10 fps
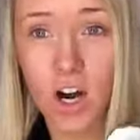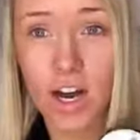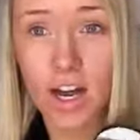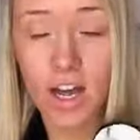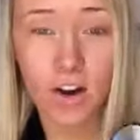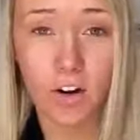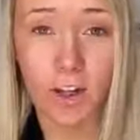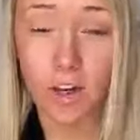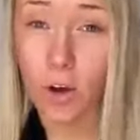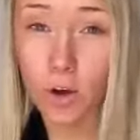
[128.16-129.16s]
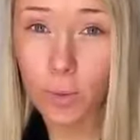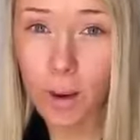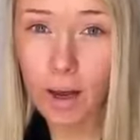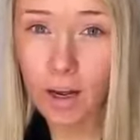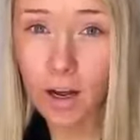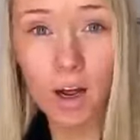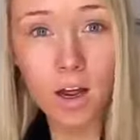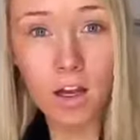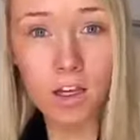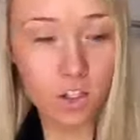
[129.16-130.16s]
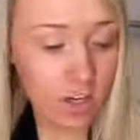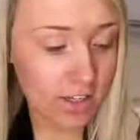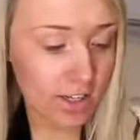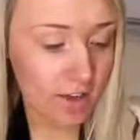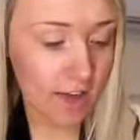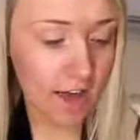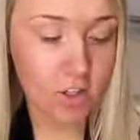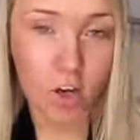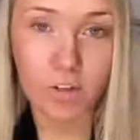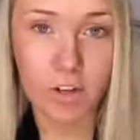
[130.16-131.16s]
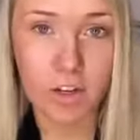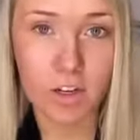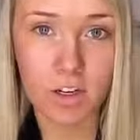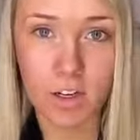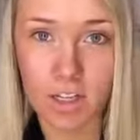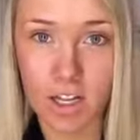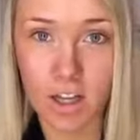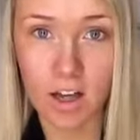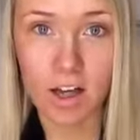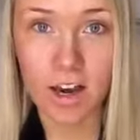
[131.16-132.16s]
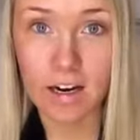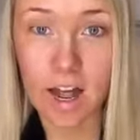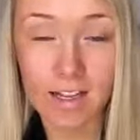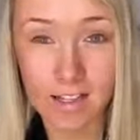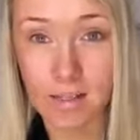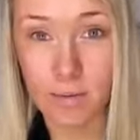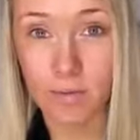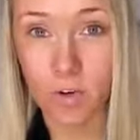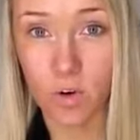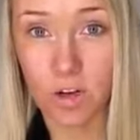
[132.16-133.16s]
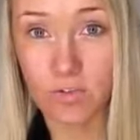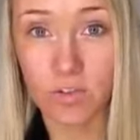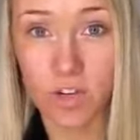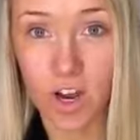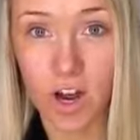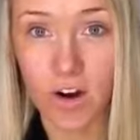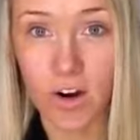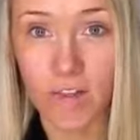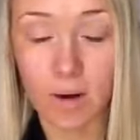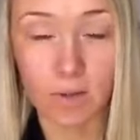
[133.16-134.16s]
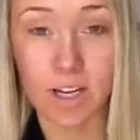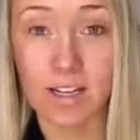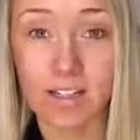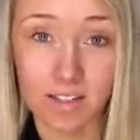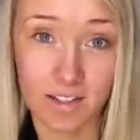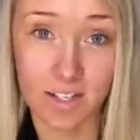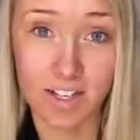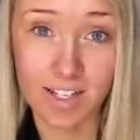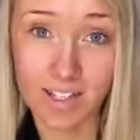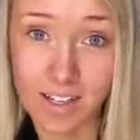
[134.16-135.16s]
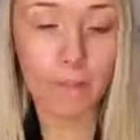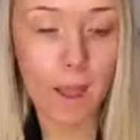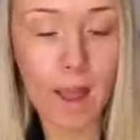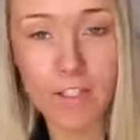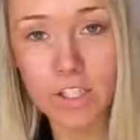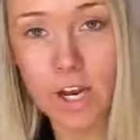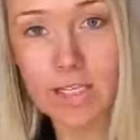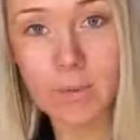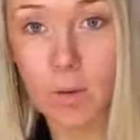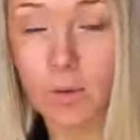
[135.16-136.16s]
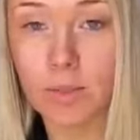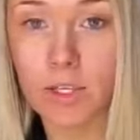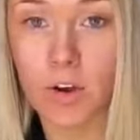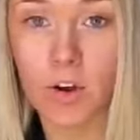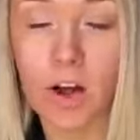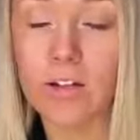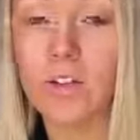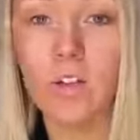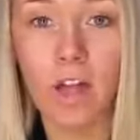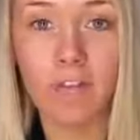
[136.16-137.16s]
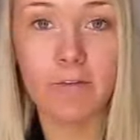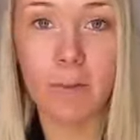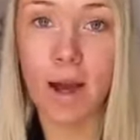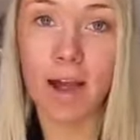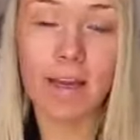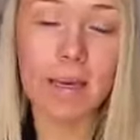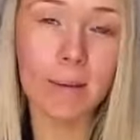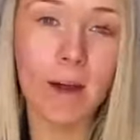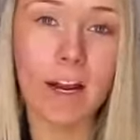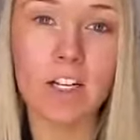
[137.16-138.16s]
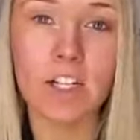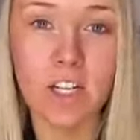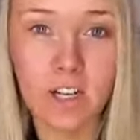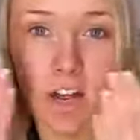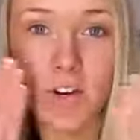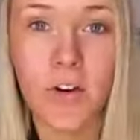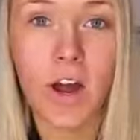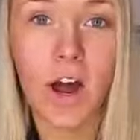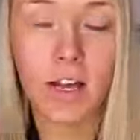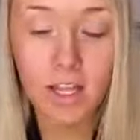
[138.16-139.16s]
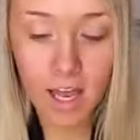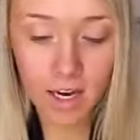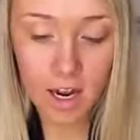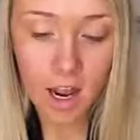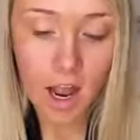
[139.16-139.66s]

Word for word: try, I don't know, like cocoa powder. Try and set that over the Nutella, and as I said before, if you do get hungry that will taste delicious. Now as you guys probably know, I do love my Kim Kardashian under eye highlight,